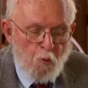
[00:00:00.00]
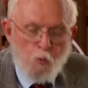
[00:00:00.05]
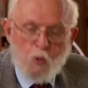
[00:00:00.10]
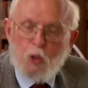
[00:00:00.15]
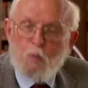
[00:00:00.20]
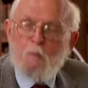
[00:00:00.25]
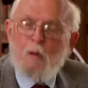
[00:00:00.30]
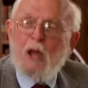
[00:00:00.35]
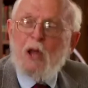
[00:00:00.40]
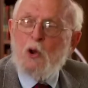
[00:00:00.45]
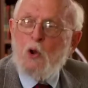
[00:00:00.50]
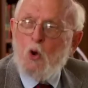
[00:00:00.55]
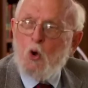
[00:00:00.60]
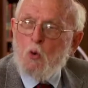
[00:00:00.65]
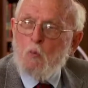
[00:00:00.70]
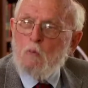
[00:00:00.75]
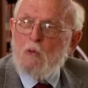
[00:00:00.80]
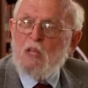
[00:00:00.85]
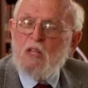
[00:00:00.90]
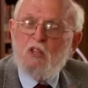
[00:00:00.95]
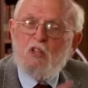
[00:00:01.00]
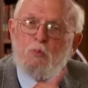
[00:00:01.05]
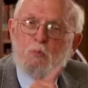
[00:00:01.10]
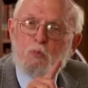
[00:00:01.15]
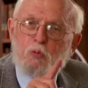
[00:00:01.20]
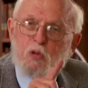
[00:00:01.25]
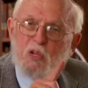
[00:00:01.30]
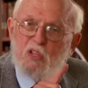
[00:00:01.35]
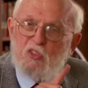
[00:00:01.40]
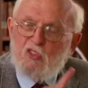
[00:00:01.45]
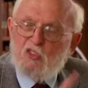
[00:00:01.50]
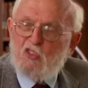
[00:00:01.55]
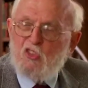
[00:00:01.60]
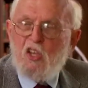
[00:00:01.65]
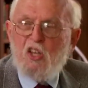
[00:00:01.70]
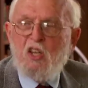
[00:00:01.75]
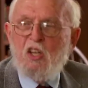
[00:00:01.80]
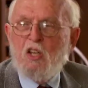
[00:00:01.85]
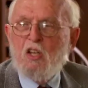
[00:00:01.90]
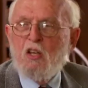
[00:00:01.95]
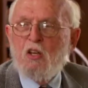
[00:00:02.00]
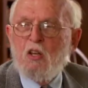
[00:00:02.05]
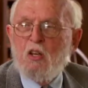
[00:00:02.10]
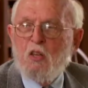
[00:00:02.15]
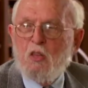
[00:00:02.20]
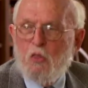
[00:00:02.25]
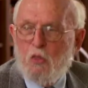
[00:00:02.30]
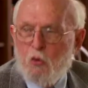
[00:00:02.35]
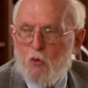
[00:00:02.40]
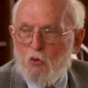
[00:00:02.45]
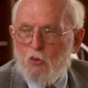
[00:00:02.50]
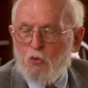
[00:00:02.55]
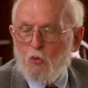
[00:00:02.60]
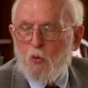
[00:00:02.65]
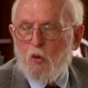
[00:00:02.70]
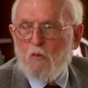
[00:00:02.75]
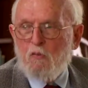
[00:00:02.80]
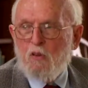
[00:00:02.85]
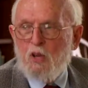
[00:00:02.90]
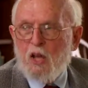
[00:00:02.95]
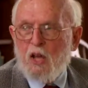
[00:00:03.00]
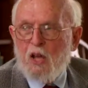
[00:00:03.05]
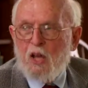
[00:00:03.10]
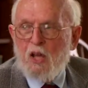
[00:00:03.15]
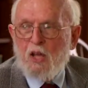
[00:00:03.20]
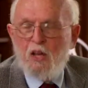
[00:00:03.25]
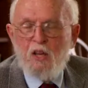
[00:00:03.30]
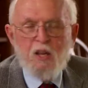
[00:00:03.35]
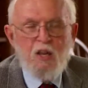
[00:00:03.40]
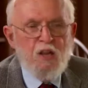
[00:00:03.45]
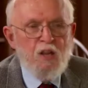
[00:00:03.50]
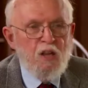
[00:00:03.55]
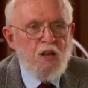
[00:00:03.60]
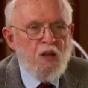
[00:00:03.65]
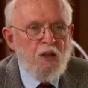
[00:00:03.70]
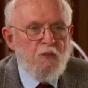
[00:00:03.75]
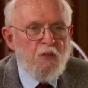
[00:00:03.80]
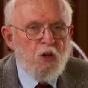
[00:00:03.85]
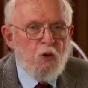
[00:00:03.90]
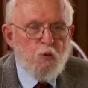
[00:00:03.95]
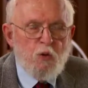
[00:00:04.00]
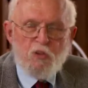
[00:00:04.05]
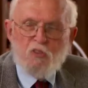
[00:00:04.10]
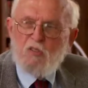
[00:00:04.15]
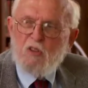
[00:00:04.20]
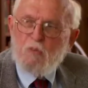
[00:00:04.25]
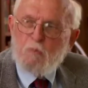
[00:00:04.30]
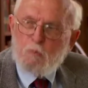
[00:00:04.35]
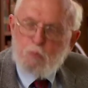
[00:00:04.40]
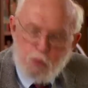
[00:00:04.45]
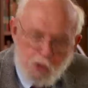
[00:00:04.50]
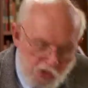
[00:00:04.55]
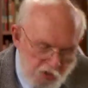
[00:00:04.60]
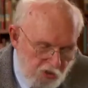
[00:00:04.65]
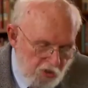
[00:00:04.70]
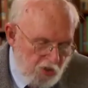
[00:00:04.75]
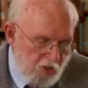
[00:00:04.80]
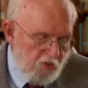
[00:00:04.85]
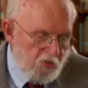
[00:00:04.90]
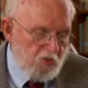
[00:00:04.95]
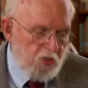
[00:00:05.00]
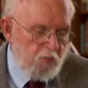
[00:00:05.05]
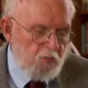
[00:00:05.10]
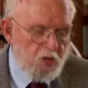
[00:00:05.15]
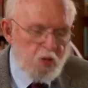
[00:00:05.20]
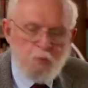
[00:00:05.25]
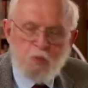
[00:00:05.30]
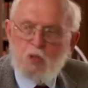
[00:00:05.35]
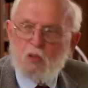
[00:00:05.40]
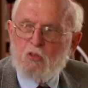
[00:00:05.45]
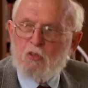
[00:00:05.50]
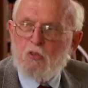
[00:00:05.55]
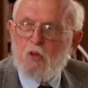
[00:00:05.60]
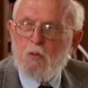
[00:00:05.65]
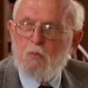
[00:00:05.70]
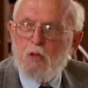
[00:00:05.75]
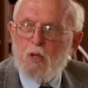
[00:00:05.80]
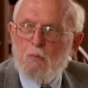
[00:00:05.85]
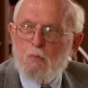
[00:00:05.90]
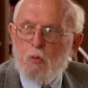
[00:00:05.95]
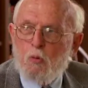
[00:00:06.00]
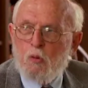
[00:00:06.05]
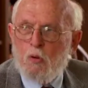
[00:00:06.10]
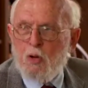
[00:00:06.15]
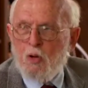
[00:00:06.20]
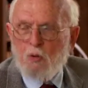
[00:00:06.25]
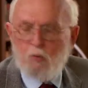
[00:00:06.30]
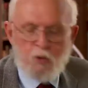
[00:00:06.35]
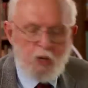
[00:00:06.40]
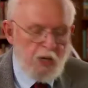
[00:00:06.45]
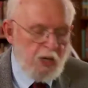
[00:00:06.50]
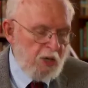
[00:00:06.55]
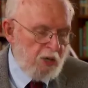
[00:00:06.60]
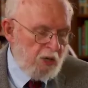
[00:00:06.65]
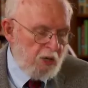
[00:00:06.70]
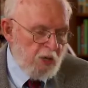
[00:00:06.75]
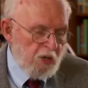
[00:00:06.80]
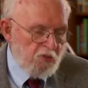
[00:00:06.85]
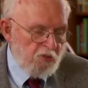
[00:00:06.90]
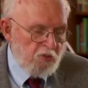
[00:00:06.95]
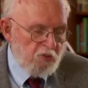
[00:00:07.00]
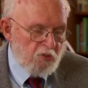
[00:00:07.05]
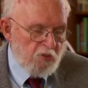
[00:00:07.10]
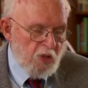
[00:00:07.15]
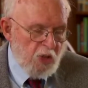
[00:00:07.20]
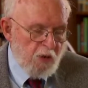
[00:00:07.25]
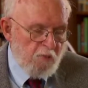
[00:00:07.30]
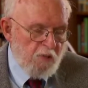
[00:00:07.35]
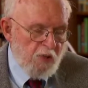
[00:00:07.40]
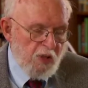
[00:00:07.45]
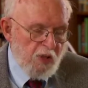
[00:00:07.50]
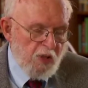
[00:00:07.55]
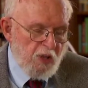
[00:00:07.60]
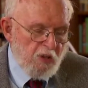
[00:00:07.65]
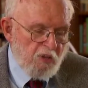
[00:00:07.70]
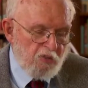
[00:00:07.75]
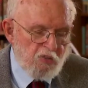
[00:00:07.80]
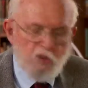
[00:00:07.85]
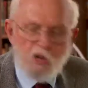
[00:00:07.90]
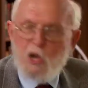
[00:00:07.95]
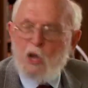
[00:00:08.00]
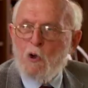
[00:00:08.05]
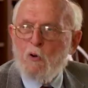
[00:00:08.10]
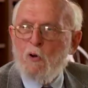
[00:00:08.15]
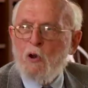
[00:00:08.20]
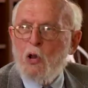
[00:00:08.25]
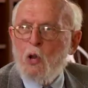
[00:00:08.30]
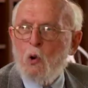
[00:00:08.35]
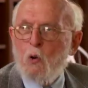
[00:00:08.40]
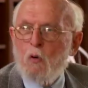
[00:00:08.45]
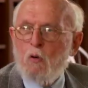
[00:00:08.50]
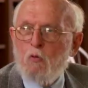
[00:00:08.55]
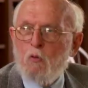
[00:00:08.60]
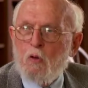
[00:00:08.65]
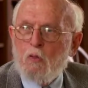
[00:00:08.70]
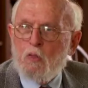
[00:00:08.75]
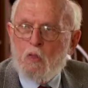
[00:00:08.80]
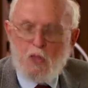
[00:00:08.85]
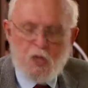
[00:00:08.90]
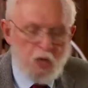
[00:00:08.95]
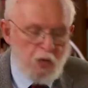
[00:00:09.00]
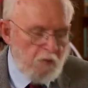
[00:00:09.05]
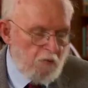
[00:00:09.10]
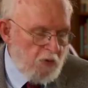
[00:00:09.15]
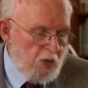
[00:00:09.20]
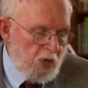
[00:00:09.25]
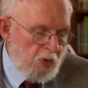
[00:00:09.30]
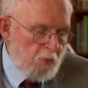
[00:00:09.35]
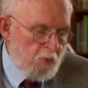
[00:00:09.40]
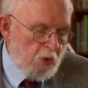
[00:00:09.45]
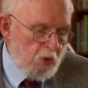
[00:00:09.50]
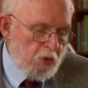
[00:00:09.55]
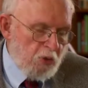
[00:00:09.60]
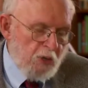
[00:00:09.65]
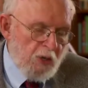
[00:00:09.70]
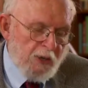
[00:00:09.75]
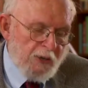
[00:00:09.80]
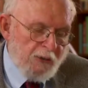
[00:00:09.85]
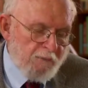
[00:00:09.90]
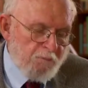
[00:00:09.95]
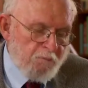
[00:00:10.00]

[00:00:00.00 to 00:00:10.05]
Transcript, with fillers: will by no means precede those who have died. And the question of precedent seems to be extremely important when he does this kind of scenario of what the end of time will look like.